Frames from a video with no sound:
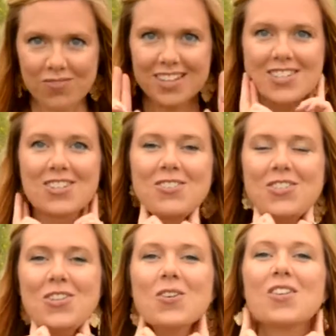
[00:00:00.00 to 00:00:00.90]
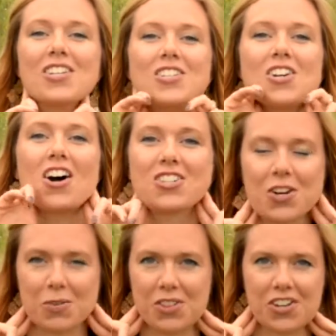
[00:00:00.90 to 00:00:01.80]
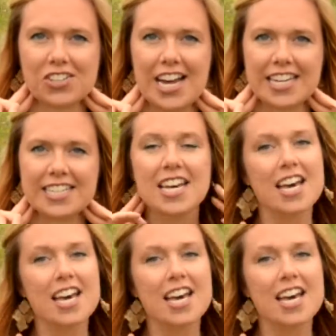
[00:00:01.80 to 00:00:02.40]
So do the jaw trick with your clients.